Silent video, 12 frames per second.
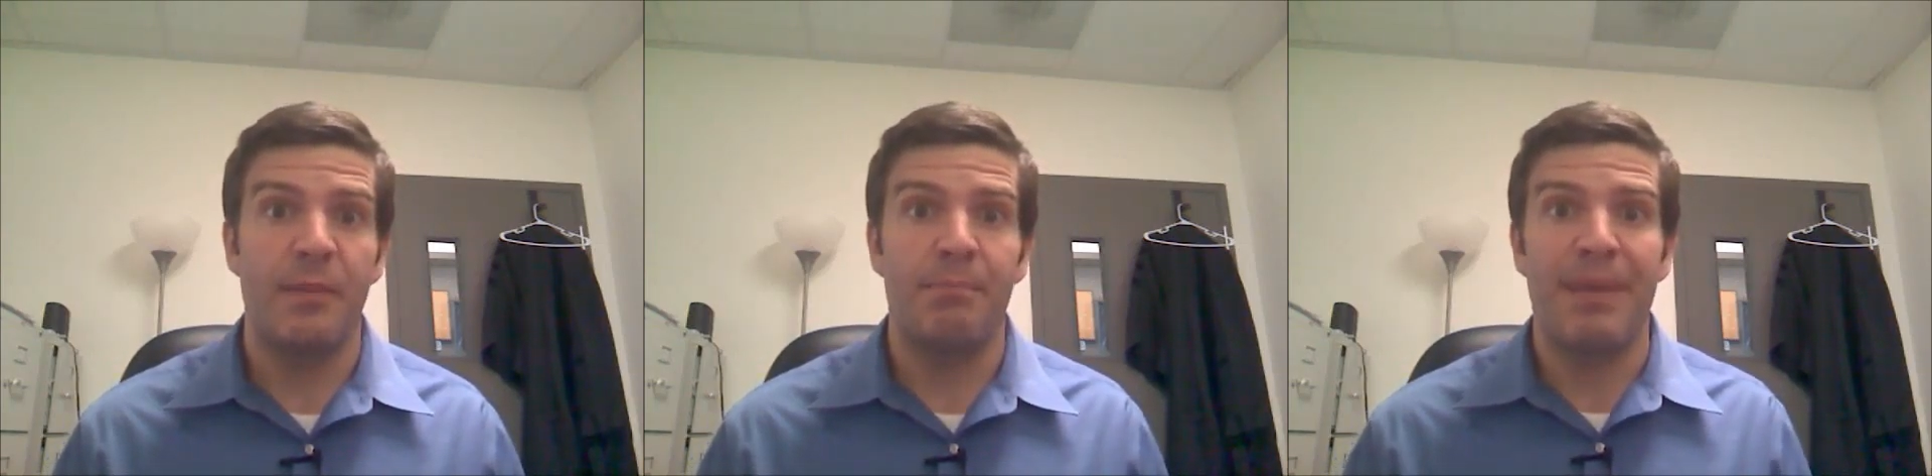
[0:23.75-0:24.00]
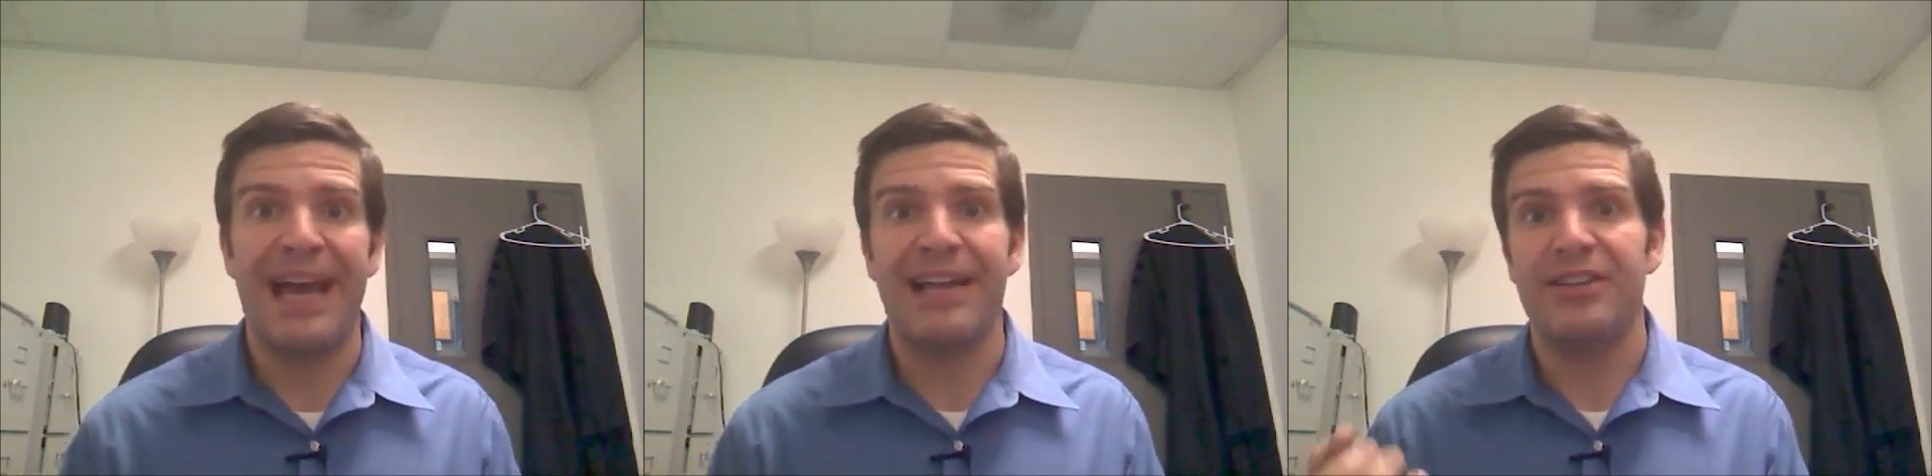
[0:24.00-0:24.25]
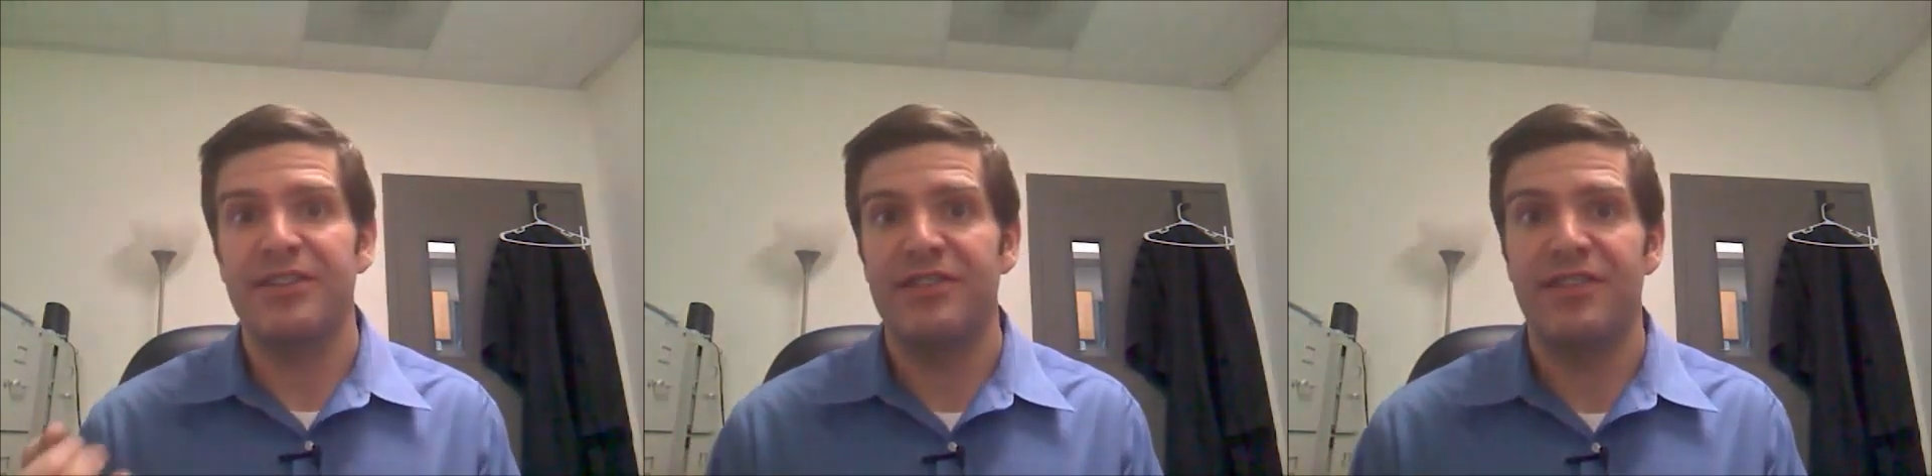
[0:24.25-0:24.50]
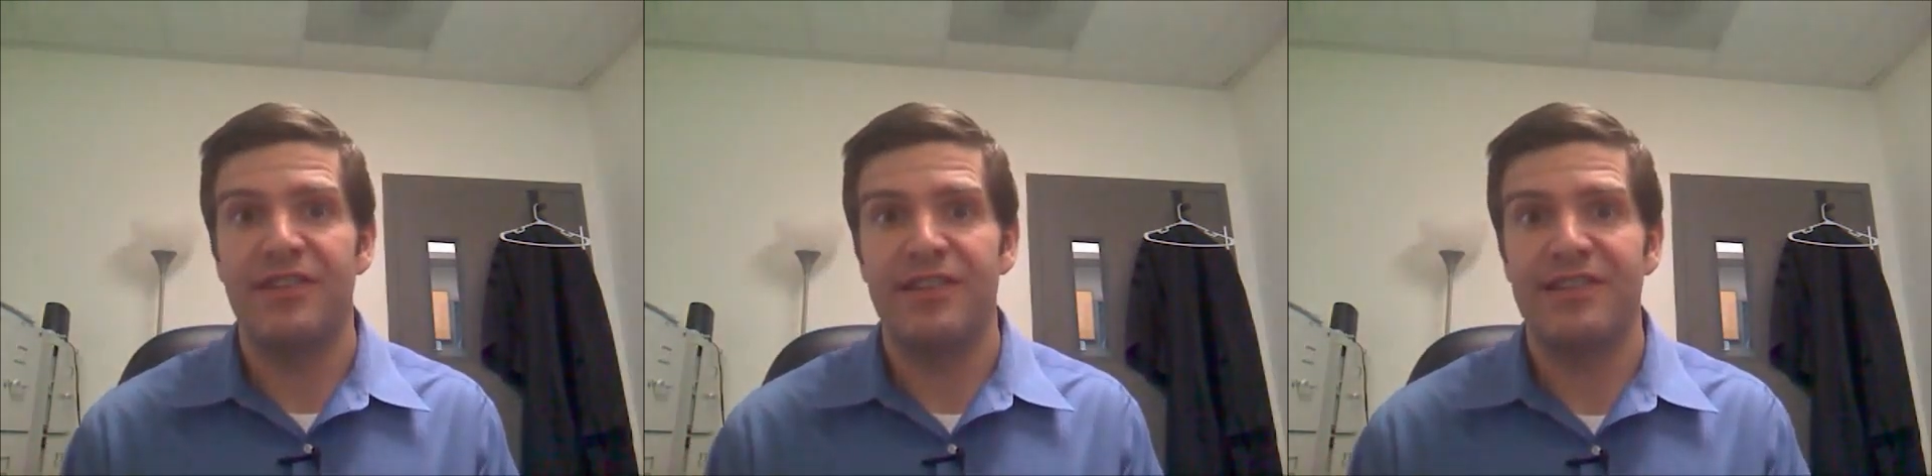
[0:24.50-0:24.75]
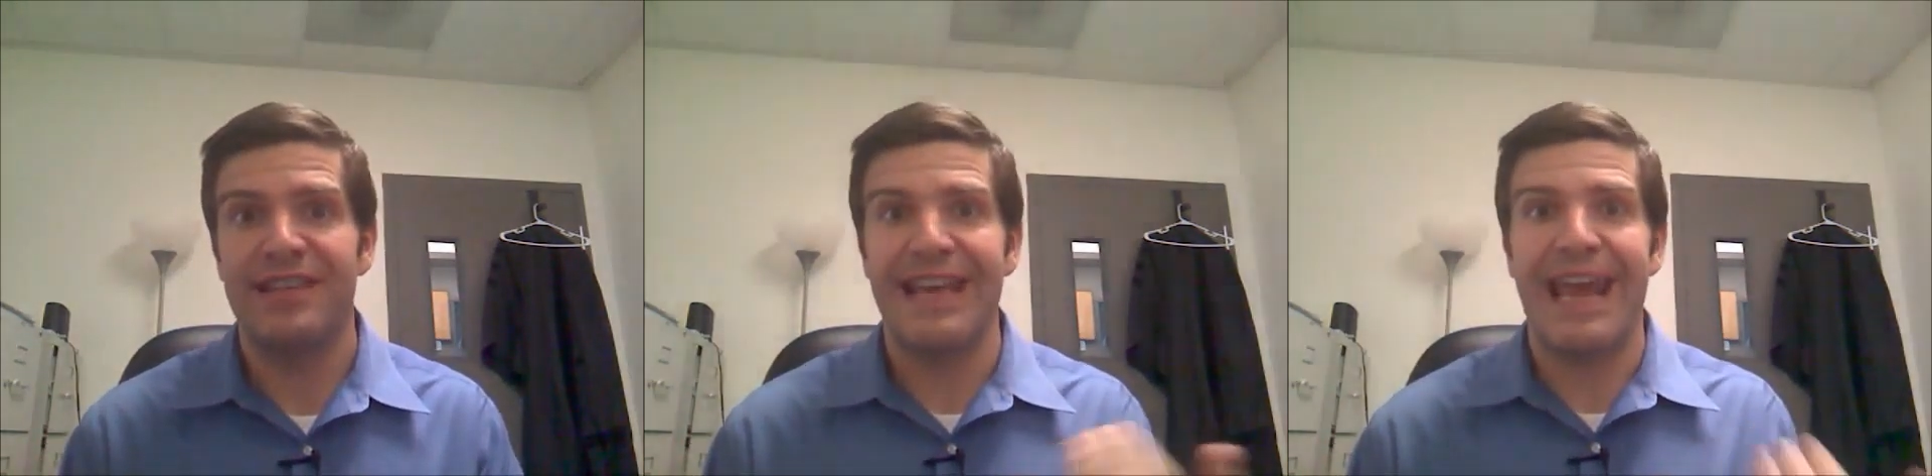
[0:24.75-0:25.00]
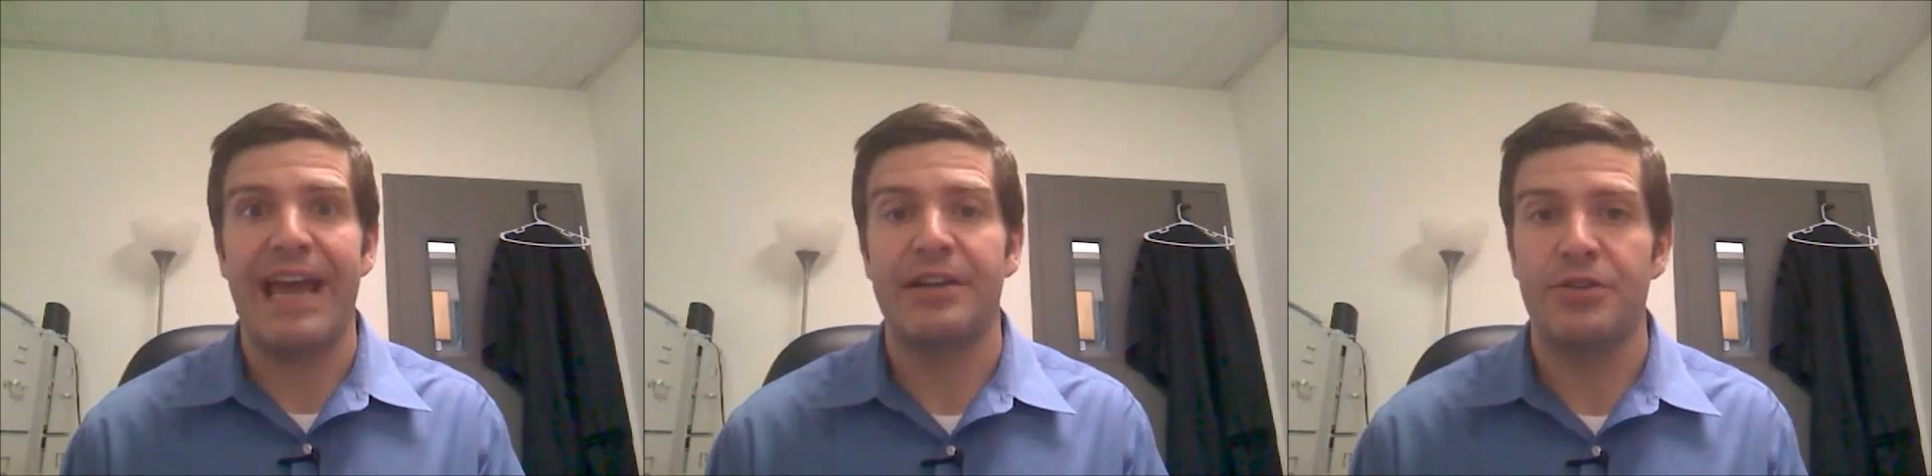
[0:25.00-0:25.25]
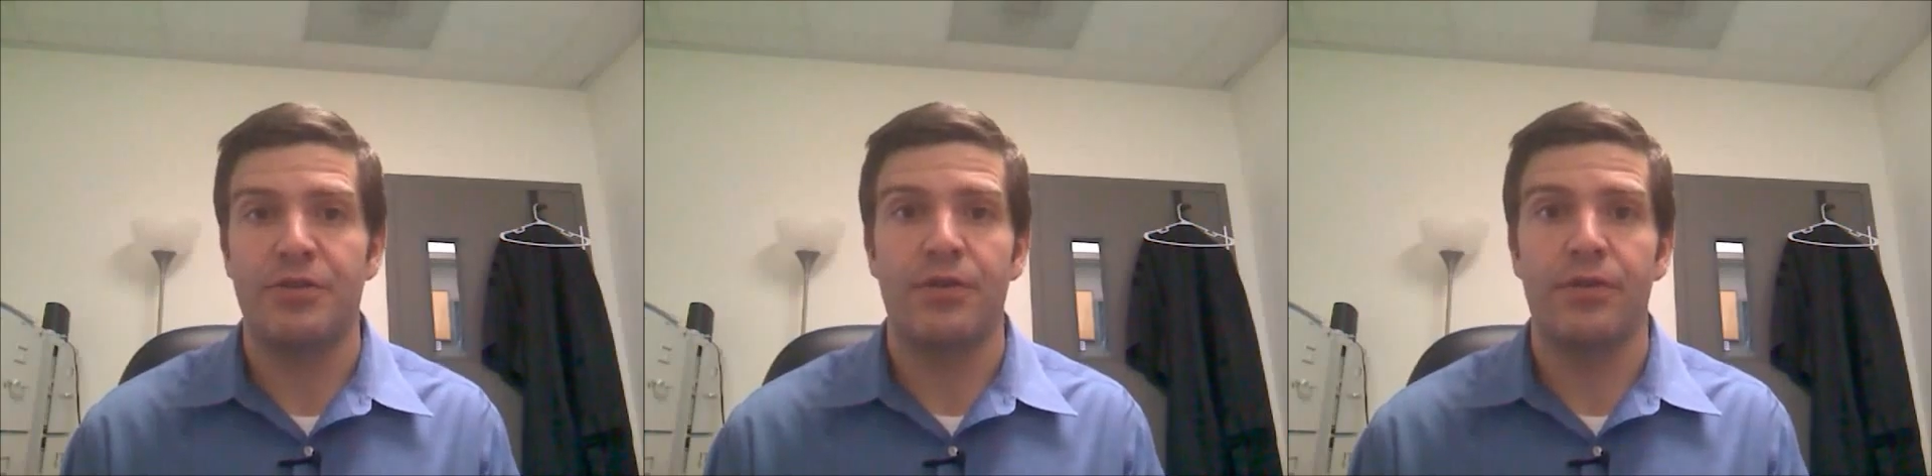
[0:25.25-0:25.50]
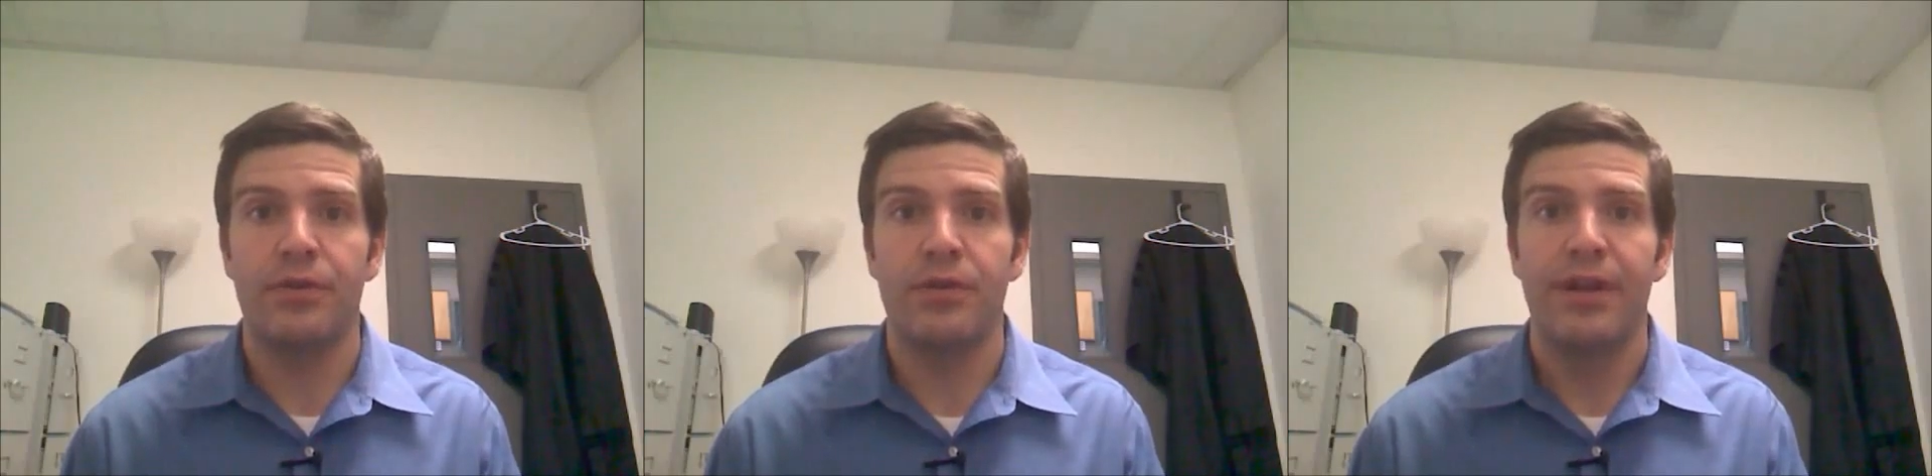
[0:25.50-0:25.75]
balances
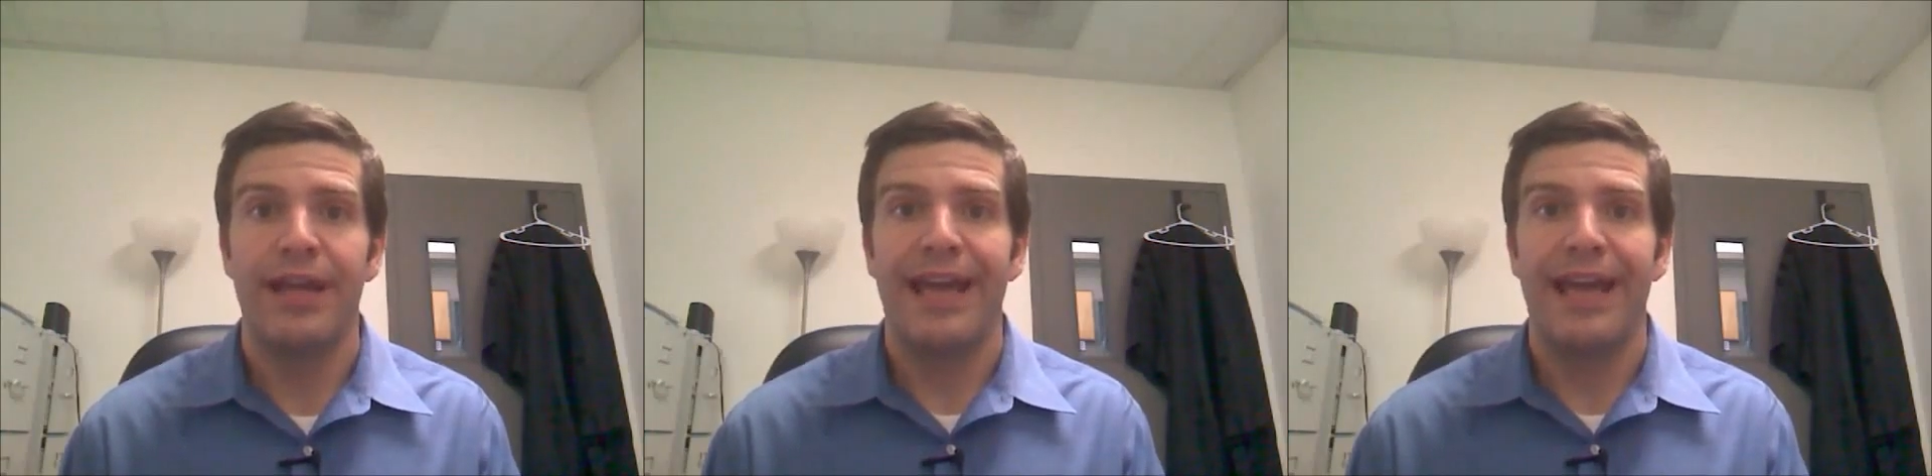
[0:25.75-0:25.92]
natural